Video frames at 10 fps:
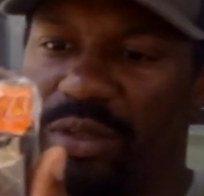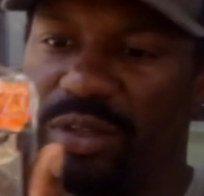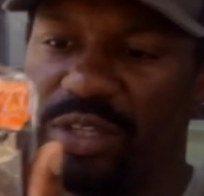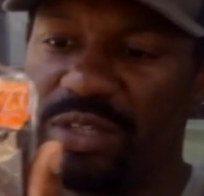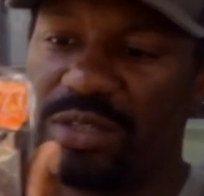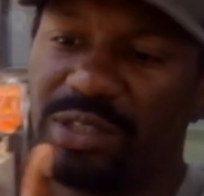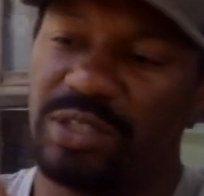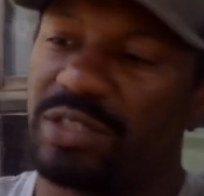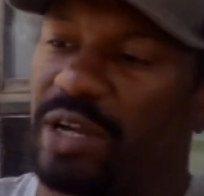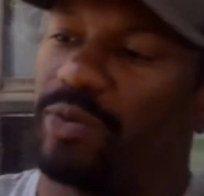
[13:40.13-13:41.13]
this
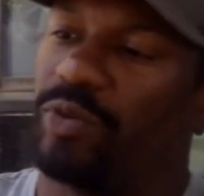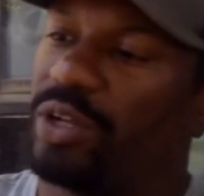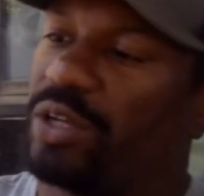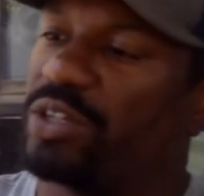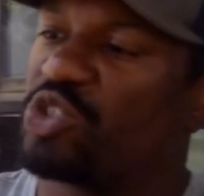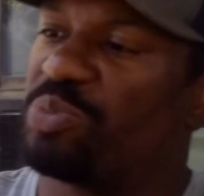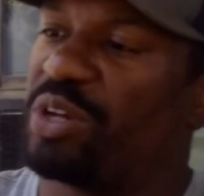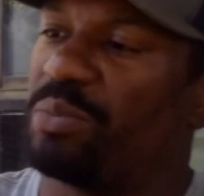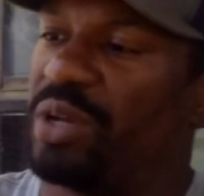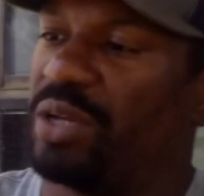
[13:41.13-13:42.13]
looks like a really good
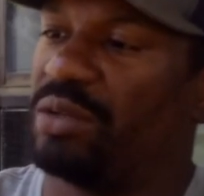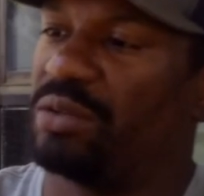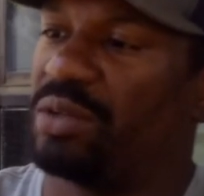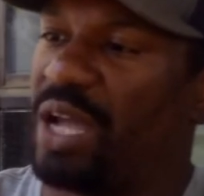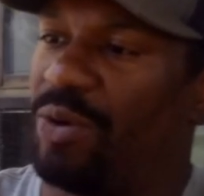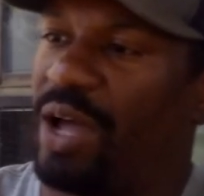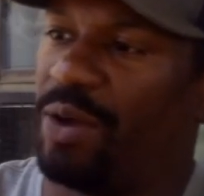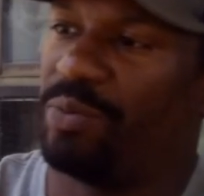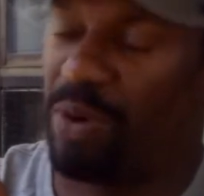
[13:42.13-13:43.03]
spinner bait. I would